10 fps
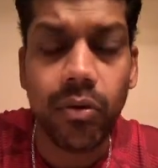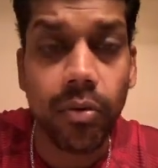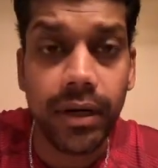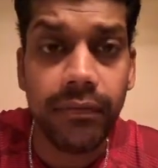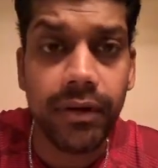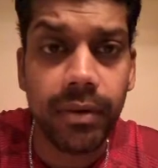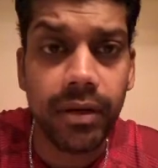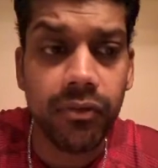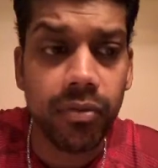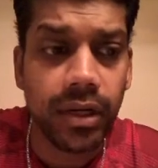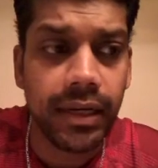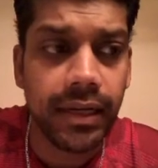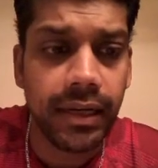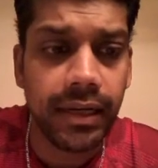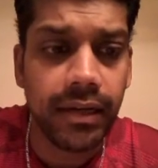Oh, and if anybody knows where I can
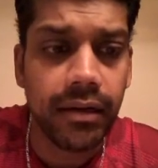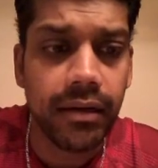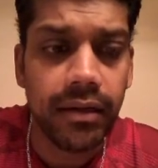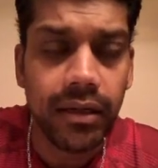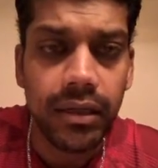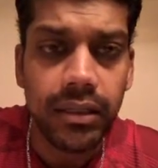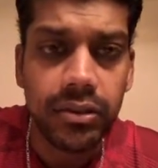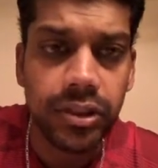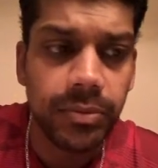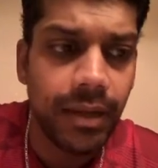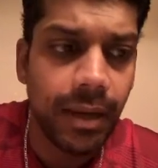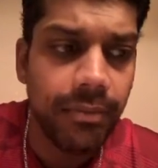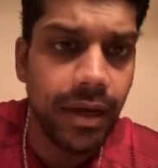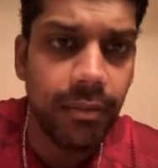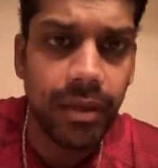get a uh, cheap
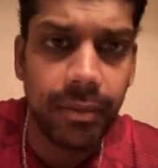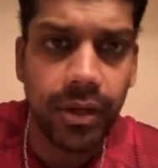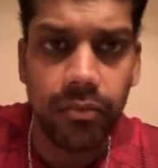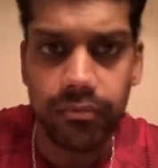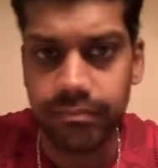laptop, let me know.